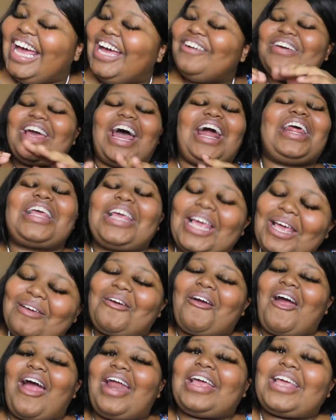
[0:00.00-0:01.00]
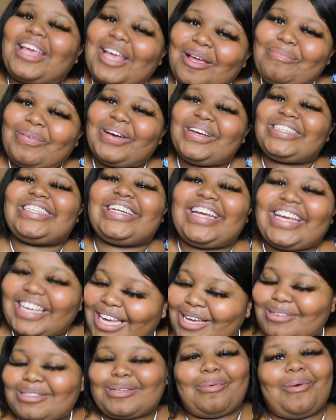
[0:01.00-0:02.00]
We got to keep grinding, keep pushing, and
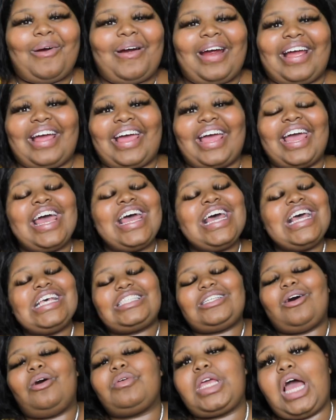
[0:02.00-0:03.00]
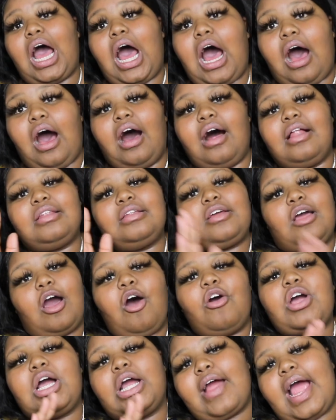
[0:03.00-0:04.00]
keep supporting. So, y'all,
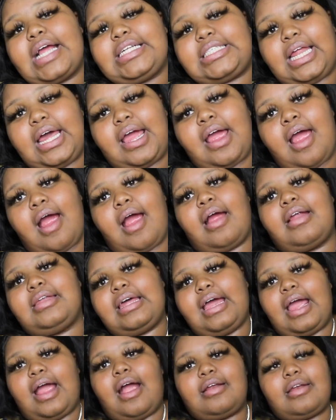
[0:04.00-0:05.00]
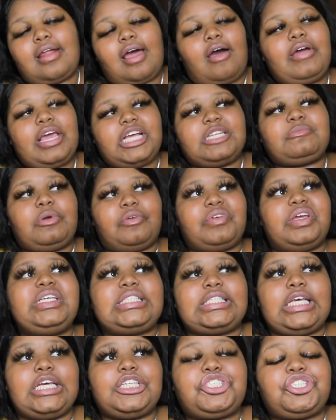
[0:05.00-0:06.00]
go congratulate her. Let her know It's Marie
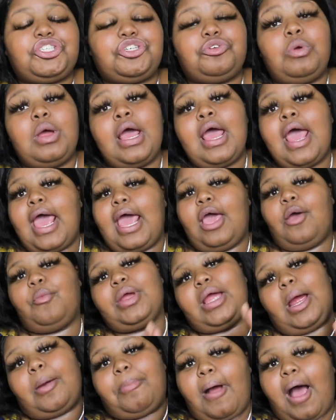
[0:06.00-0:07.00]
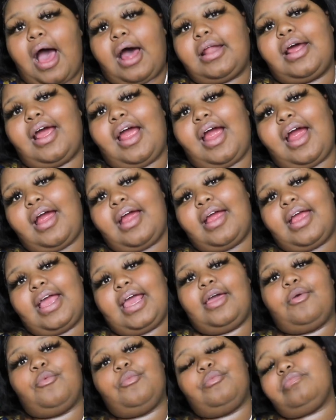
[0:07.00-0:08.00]
sent you, and we are proud of her,
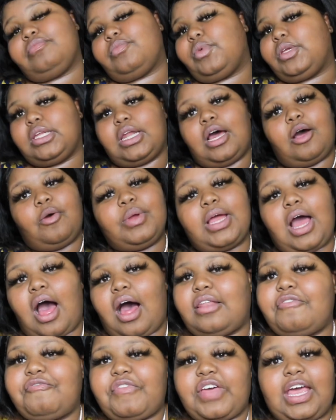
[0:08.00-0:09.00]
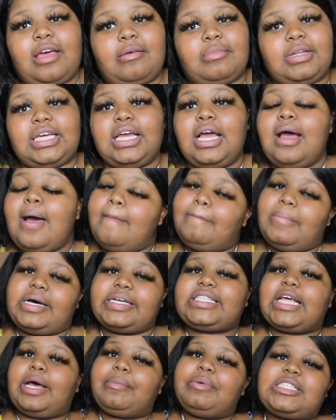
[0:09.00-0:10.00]
and, you know, we all a family. My
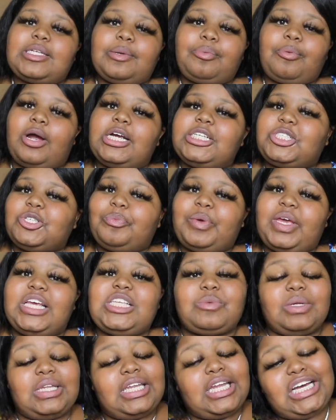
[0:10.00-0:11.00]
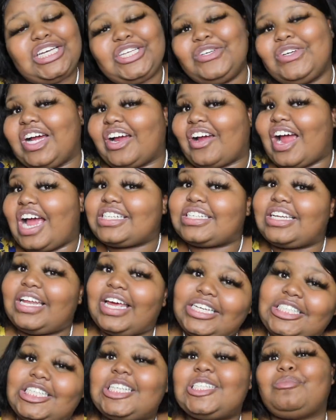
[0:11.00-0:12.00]
subby supports you, Binks. We love you.
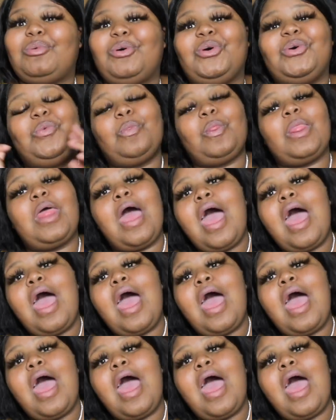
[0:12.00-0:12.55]
Congratulations, boo.